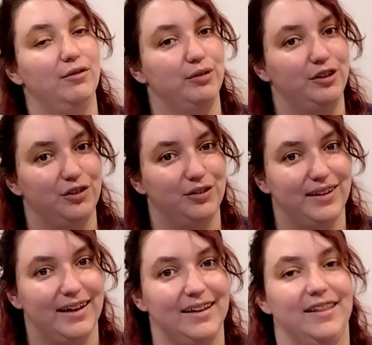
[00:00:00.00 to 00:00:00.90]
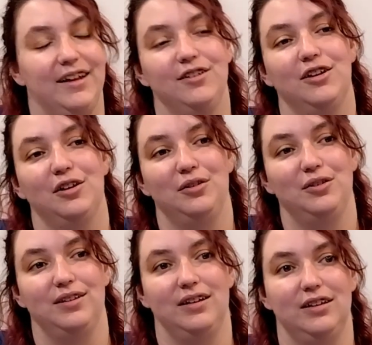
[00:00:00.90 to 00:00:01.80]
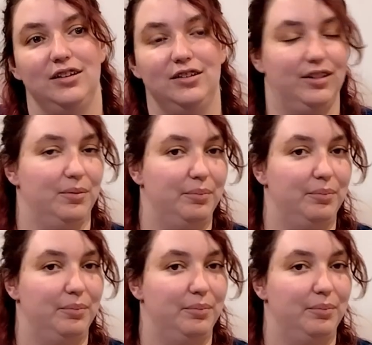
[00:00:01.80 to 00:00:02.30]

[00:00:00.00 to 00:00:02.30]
if we choose a colour that is closer to